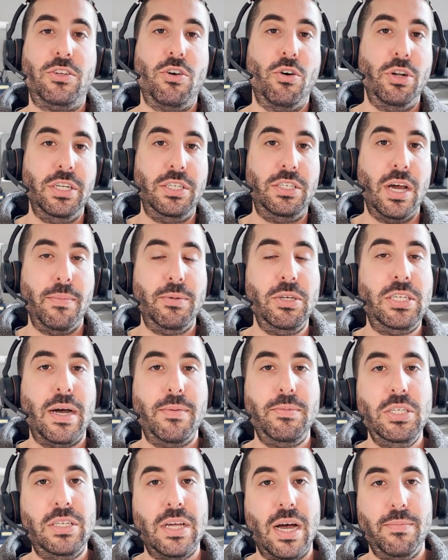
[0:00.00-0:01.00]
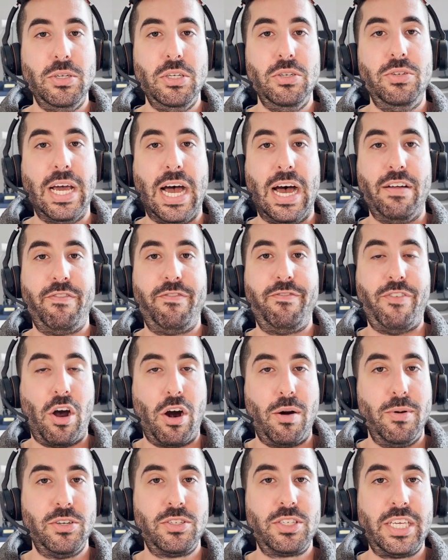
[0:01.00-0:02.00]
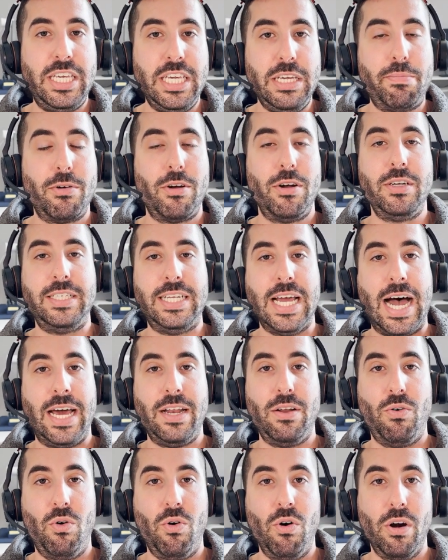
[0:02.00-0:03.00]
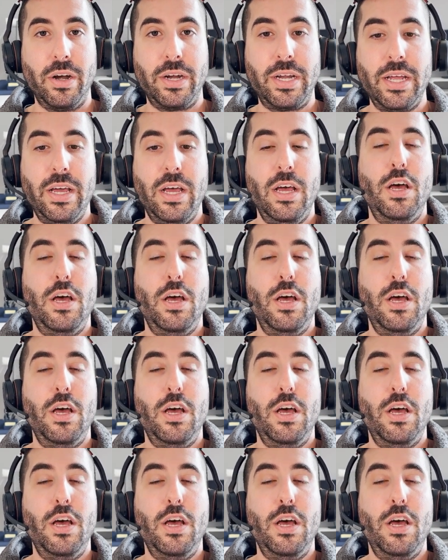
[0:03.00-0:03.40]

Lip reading: Go to www.farmerskeeper.org.